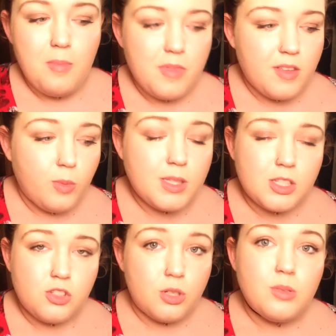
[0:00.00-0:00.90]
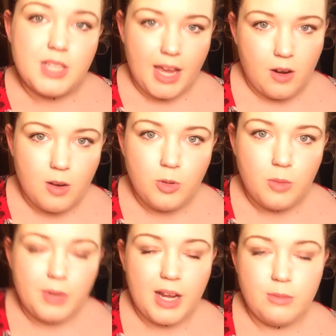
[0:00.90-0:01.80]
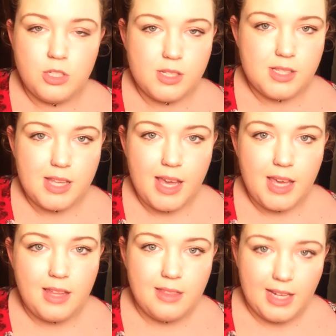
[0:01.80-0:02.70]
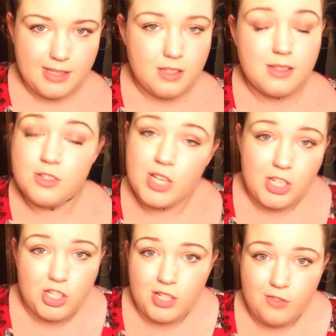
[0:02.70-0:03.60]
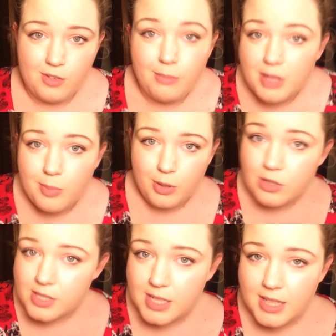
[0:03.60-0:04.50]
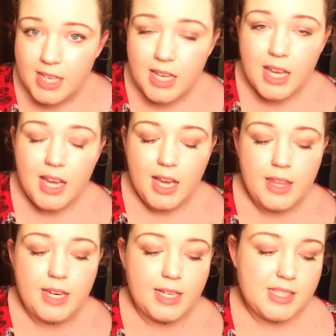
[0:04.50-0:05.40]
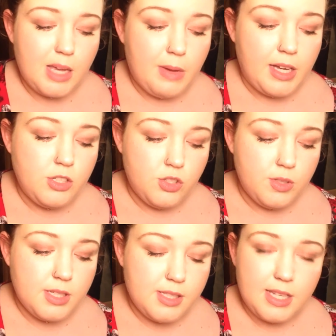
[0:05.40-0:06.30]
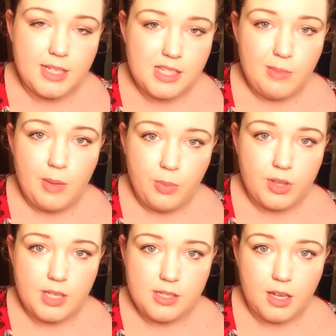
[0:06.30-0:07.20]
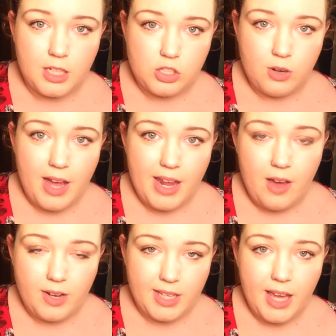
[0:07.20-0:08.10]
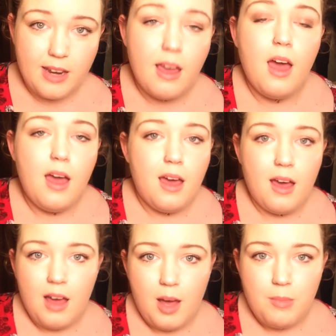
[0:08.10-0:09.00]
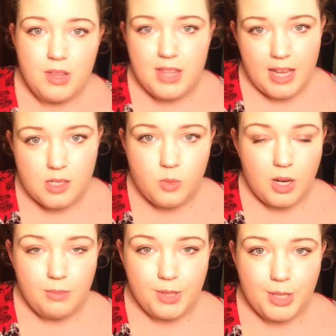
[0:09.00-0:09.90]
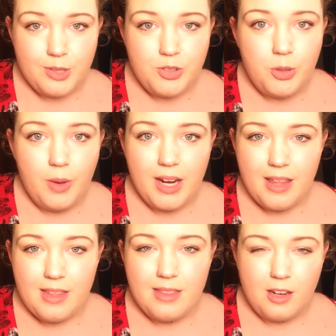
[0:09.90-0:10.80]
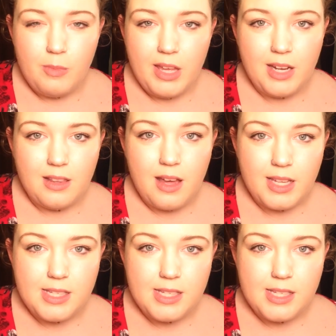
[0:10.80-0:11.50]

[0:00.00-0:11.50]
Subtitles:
This wasn't too terrible, but I would just say that's a suggestion from me personally, and the next time I do this, the next time I put this on and try it out again, that is what I'm gonna do, and I think that'll make it a lot